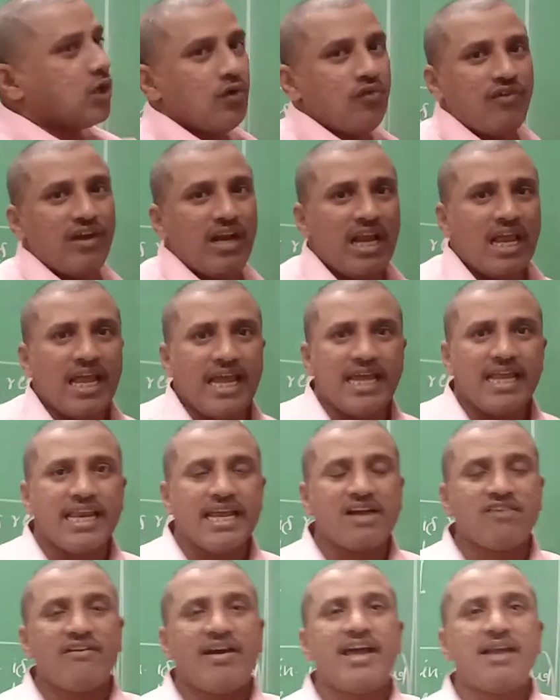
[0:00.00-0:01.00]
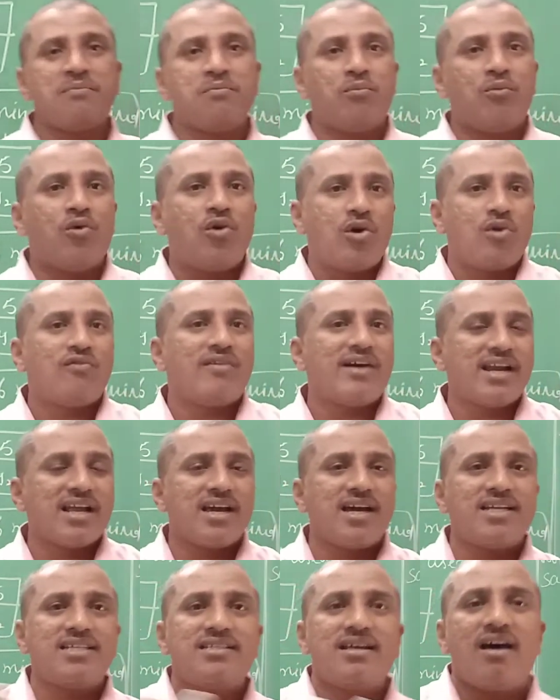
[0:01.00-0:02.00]
will he require more
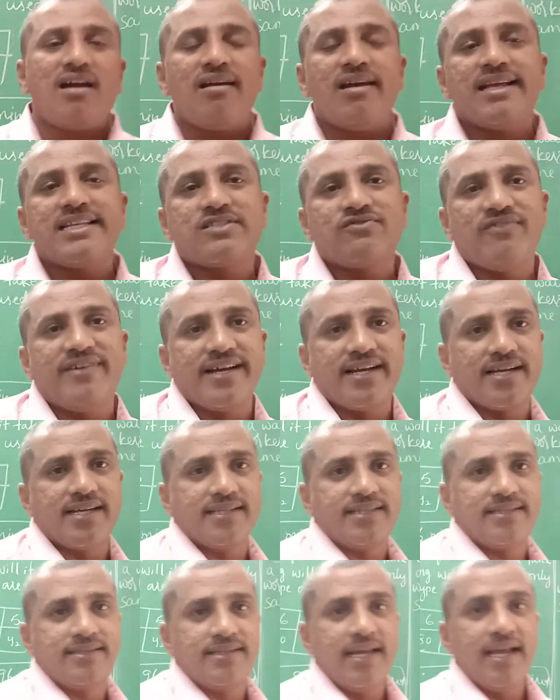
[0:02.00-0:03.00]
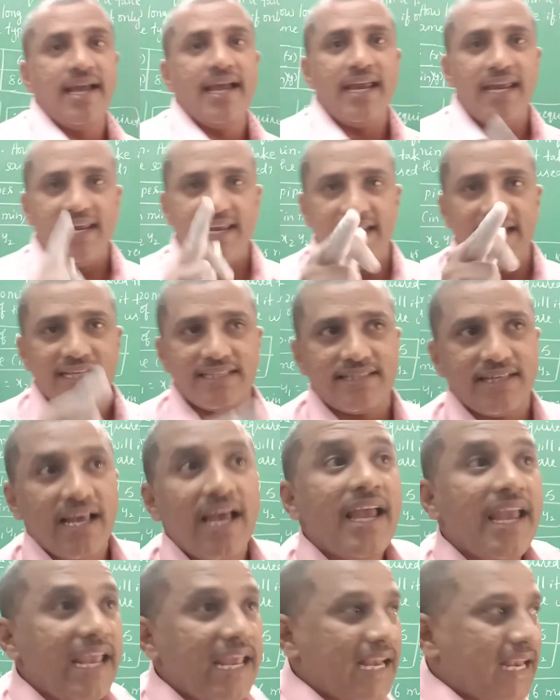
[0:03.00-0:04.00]
workers or less workers?
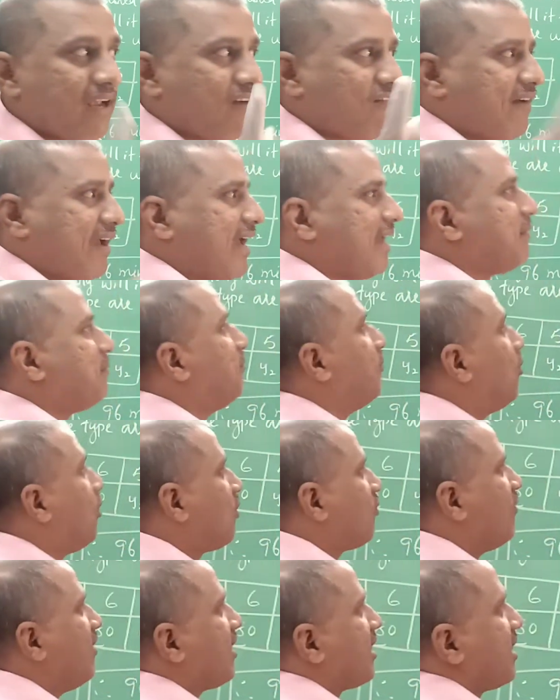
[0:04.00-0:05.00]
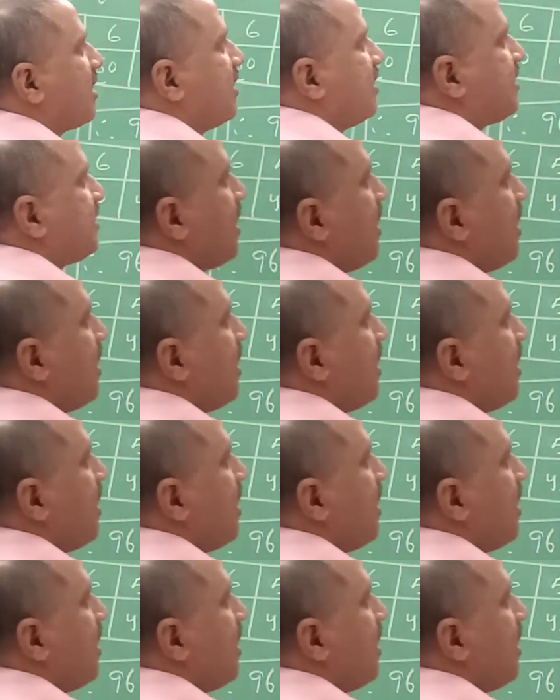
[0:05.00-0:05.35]
Yes, he required more workers.